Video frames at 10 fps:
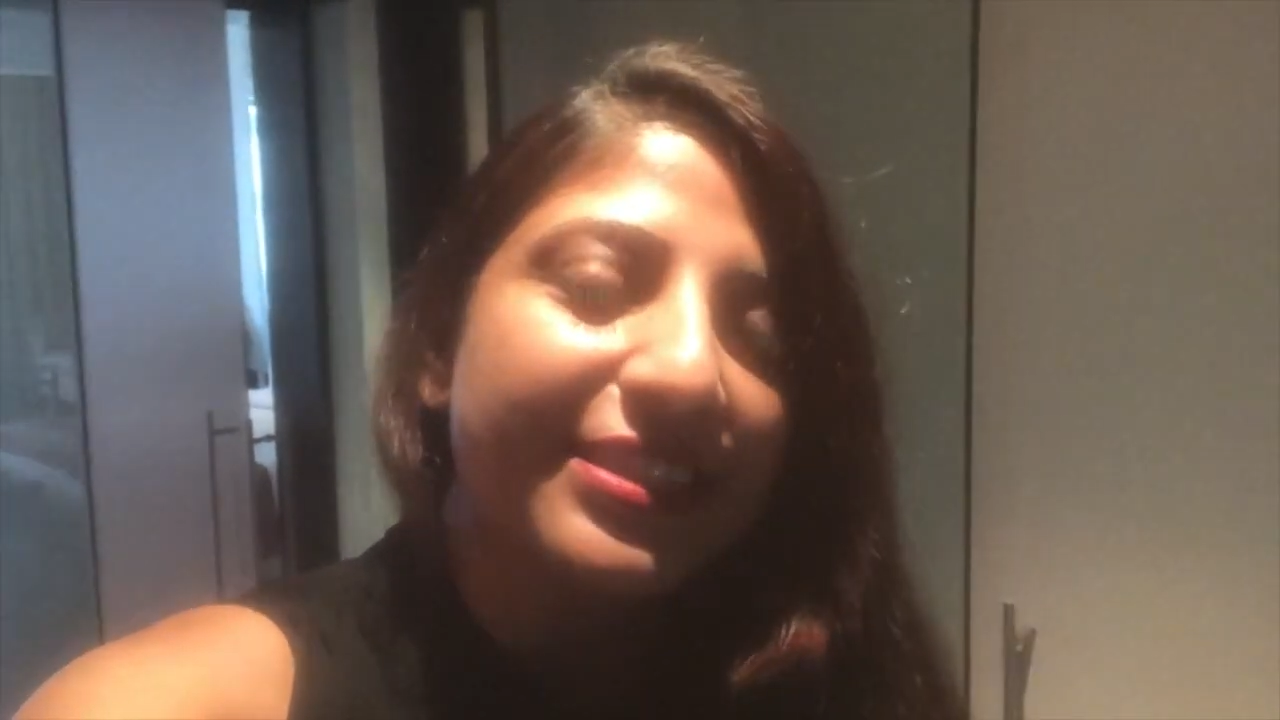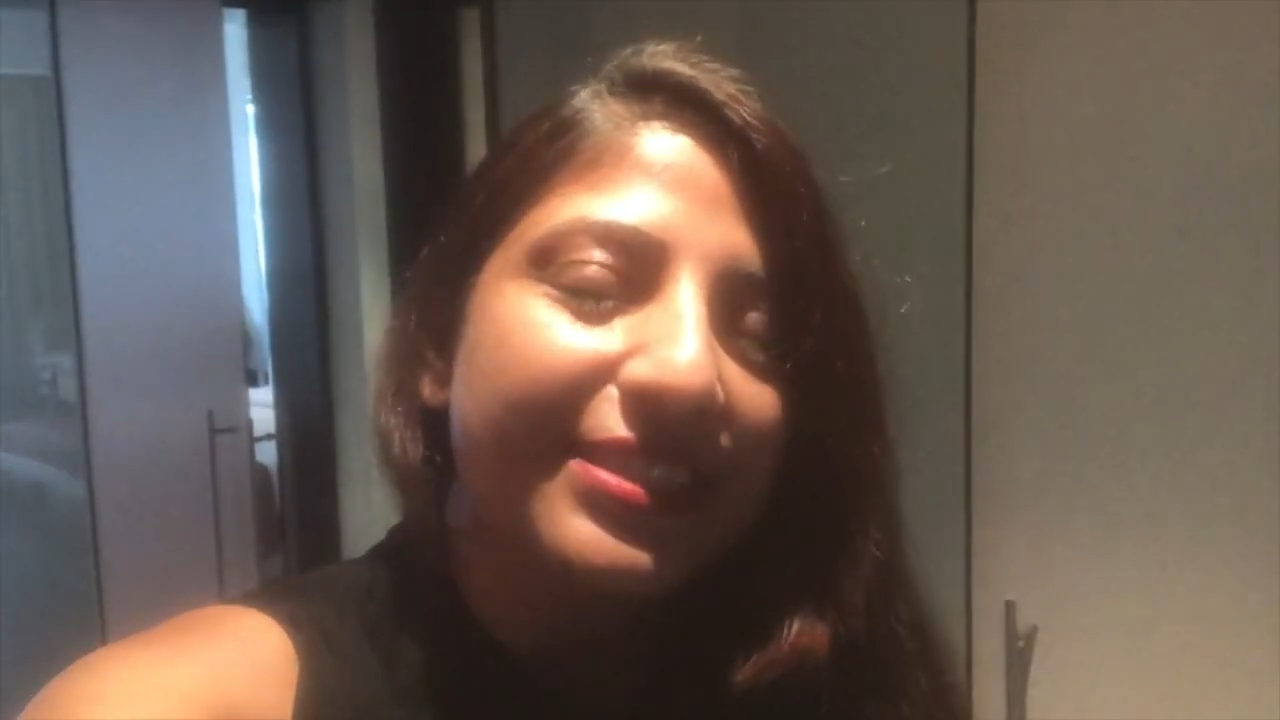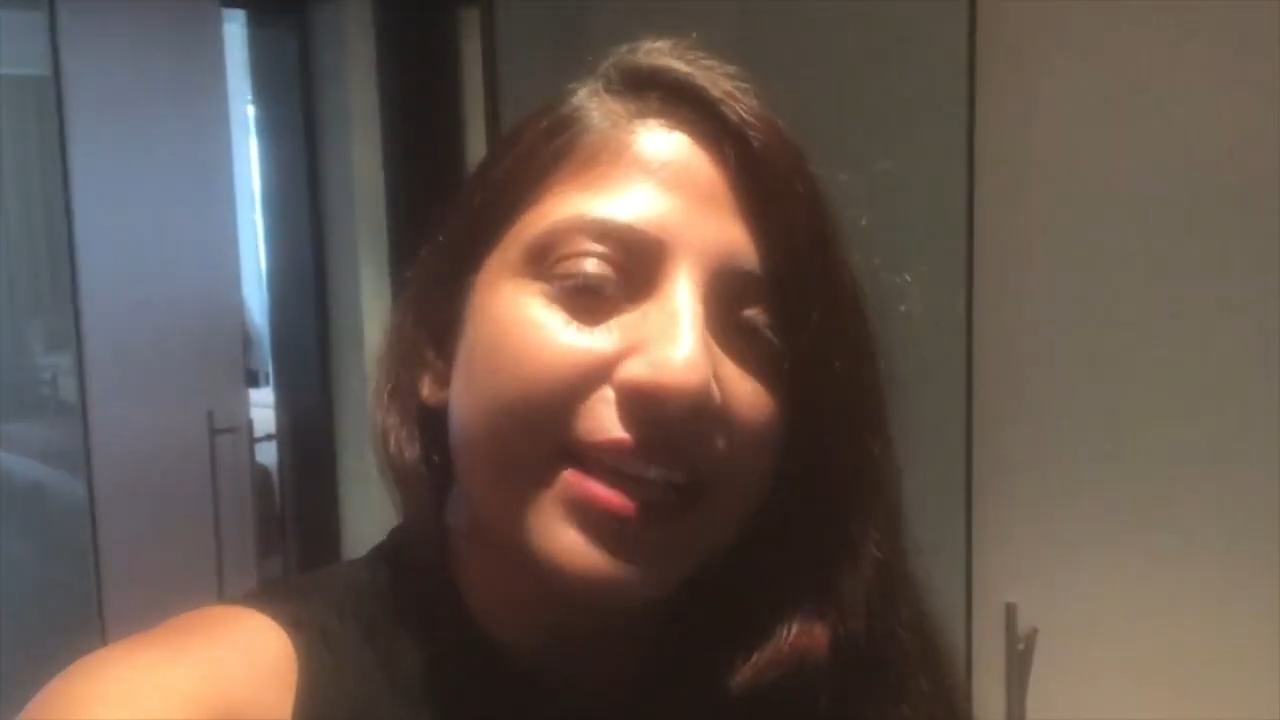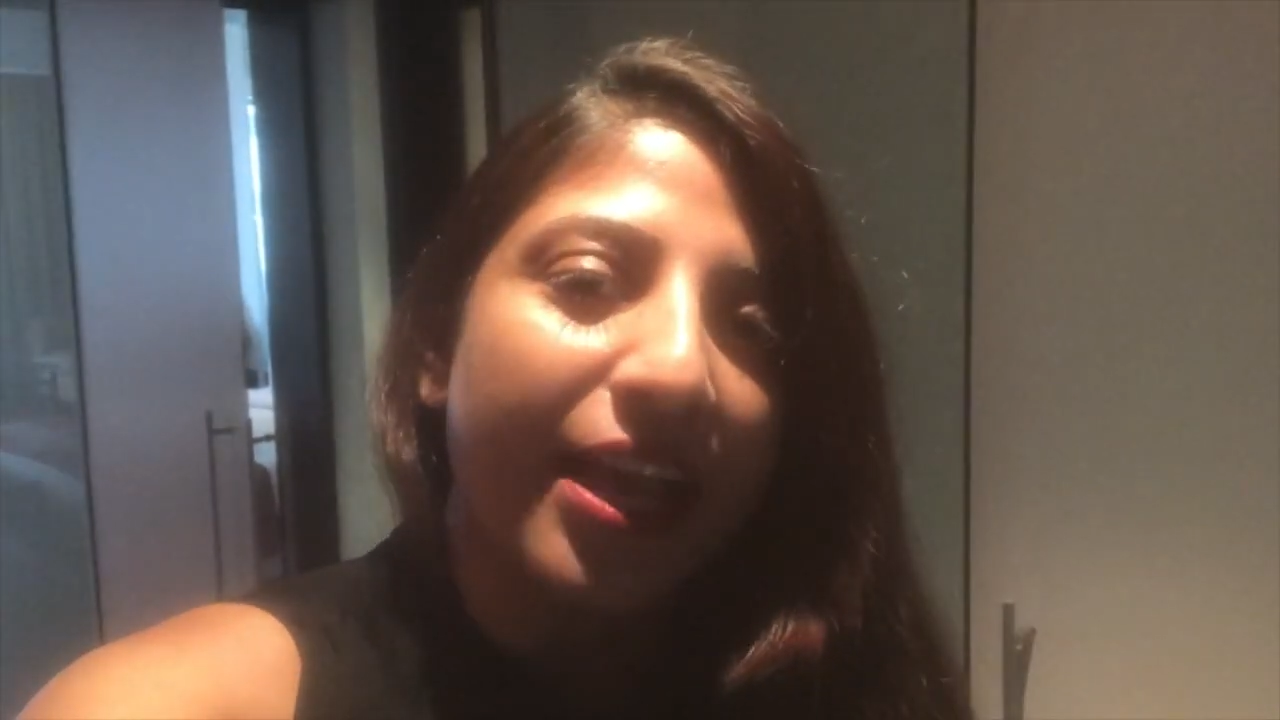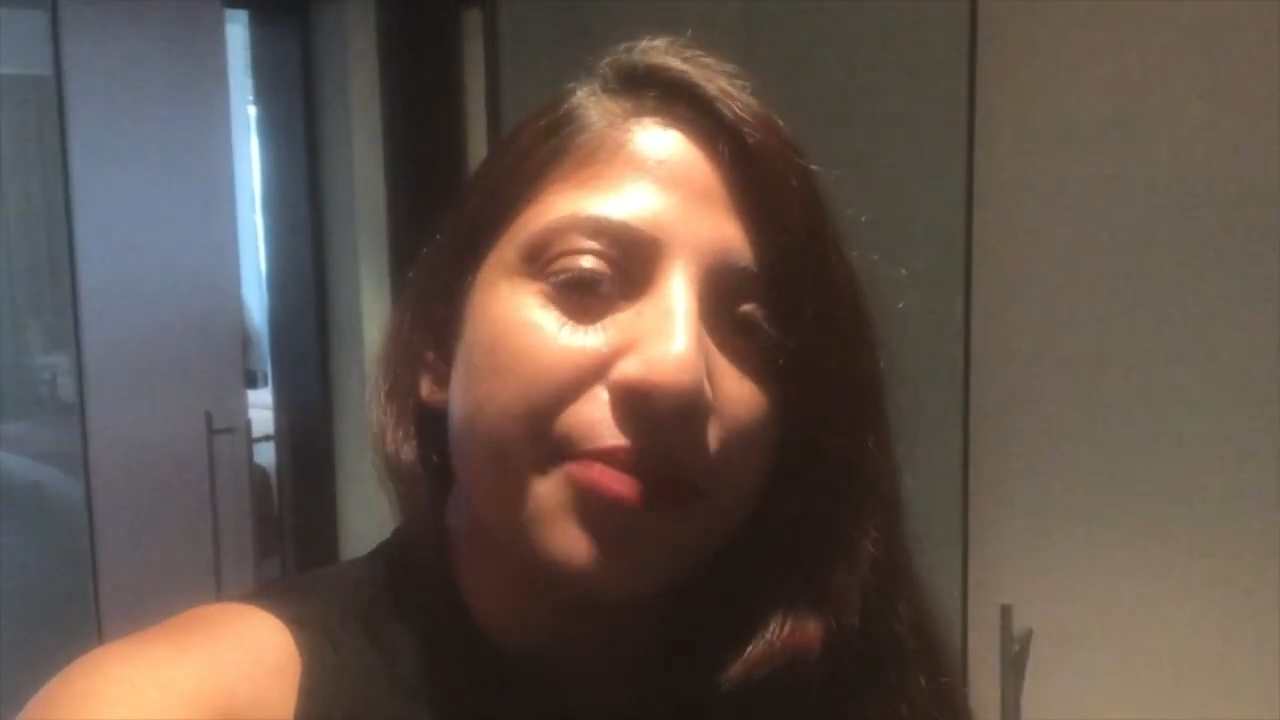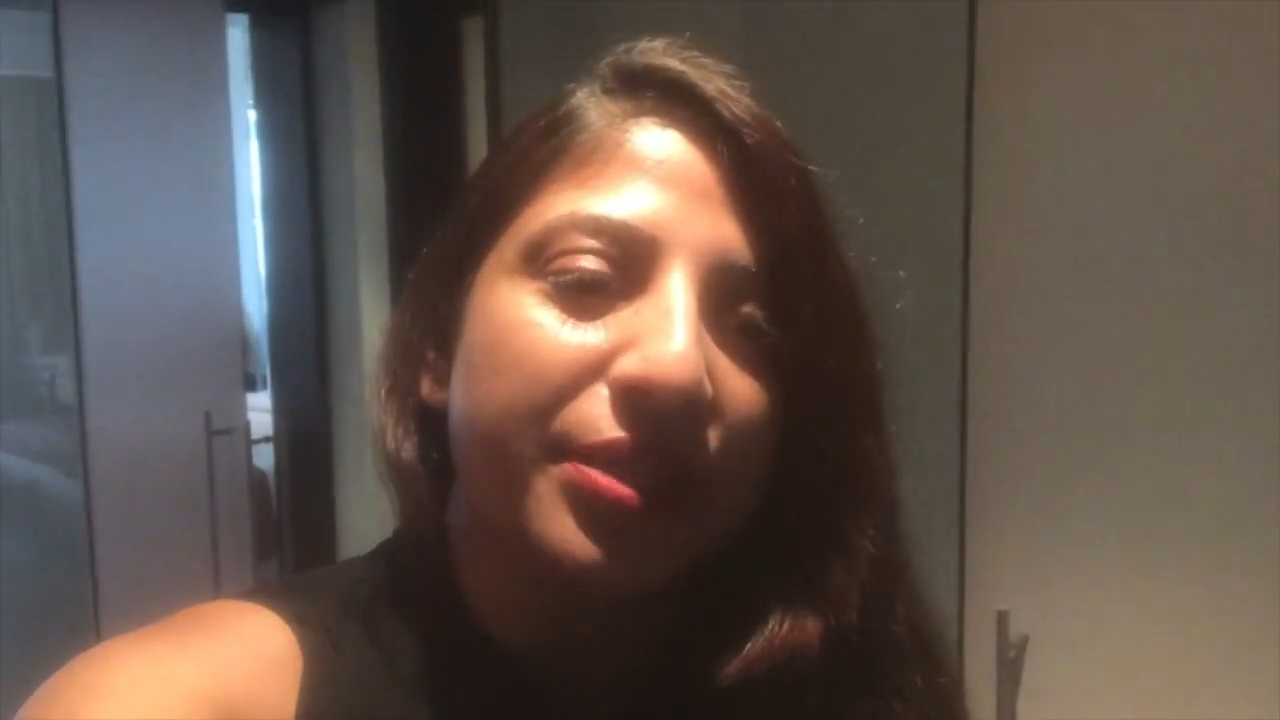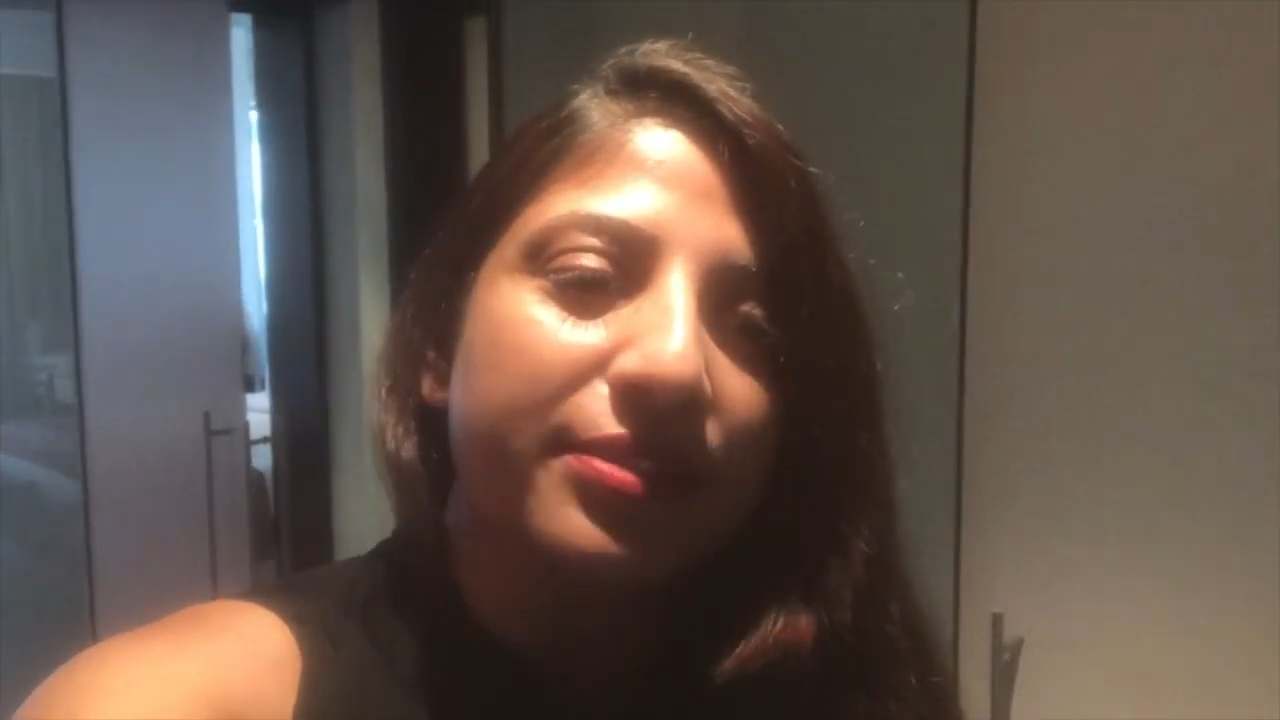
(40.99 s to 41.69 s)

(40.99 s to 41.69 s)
this time.